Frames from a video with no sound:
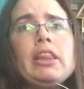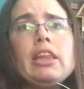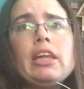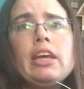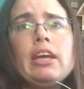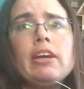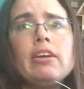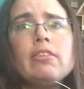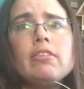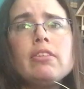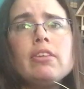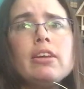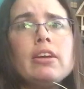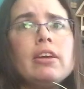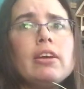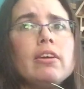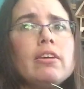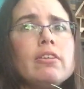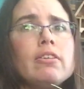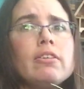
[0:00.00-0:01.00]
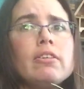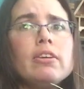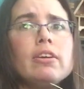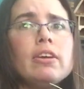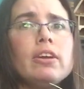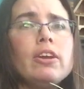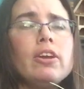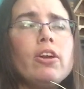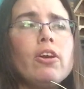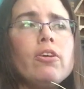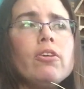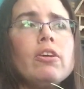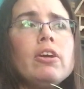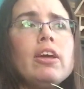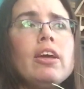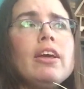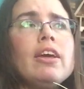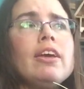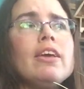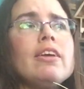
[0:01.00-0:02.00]
things that,
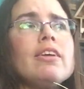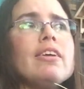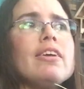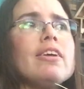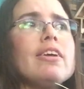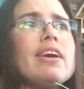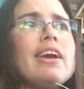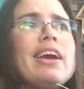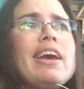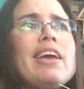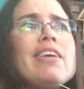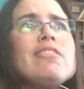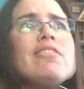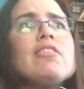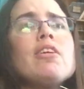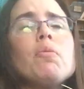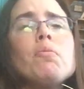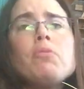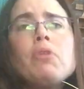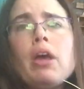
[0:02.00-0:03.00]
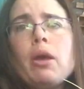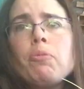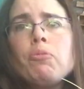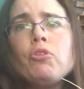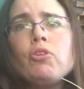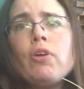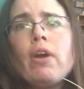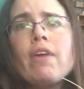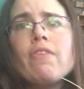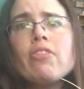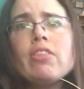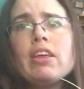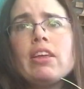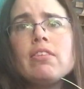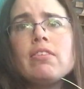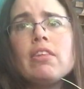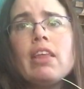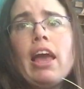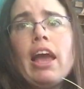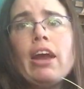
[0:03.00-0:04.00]
I guess sometimes you have
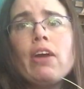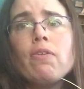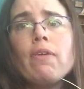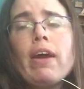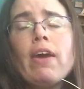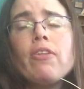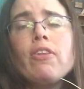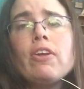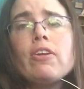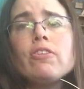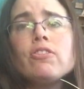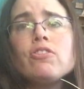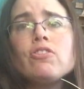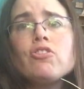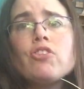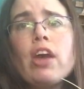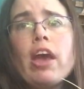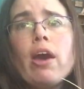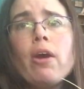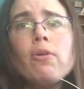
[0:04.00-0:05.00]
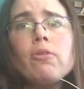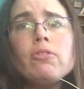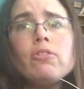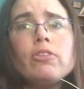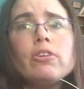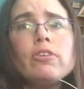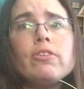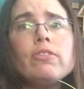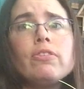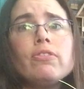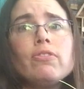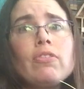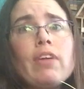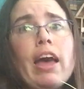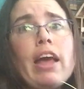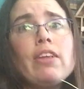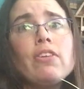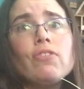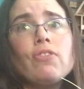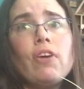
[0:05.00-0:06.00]
things lying around that are stout.
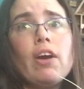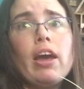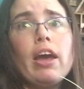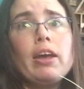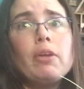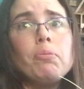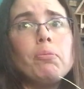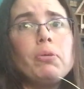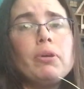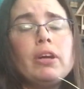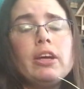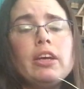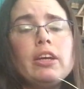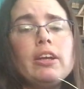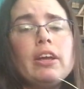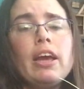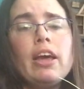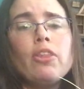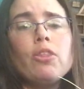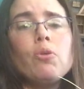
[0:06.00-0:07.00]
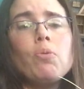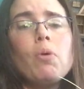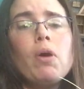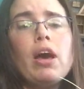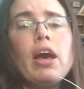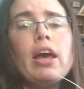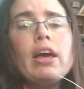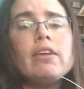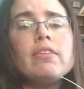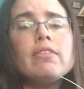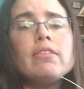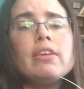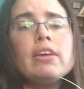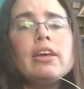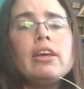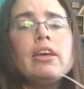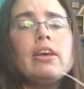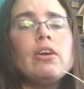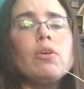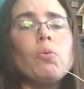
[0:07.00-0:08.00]
That's fine, but otherwise,
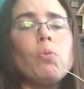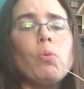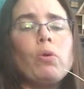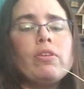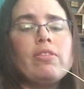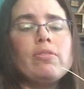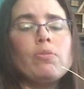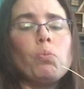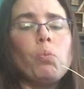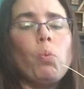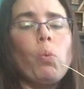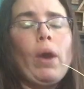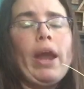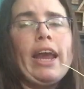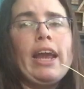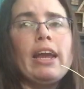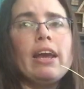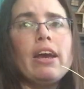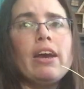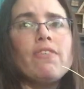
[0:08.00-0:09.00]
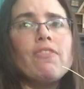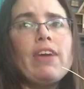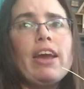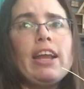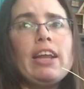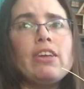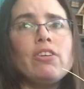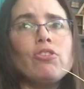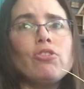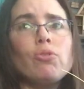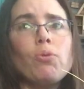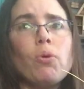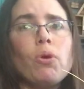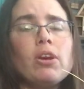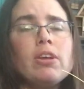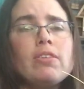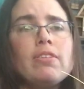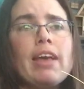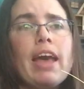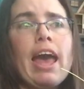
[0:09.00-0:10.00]
once weight of any sort
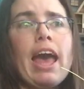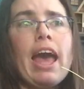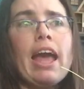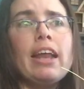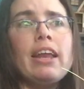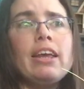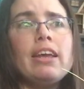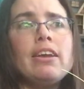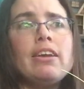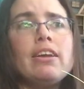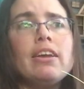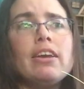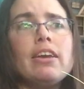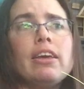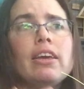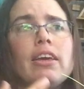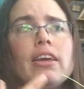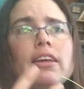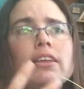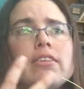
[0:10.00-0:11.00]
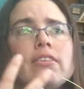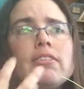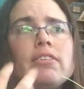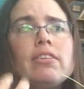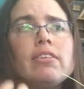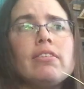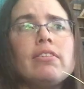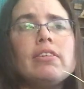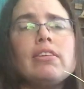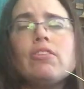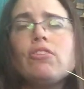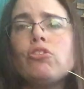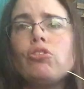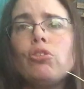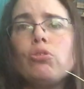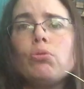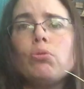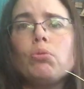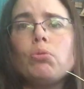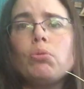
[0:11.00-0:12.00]
is added, it just is
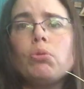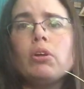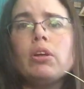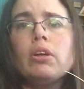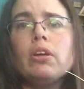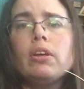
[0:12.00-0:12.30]
too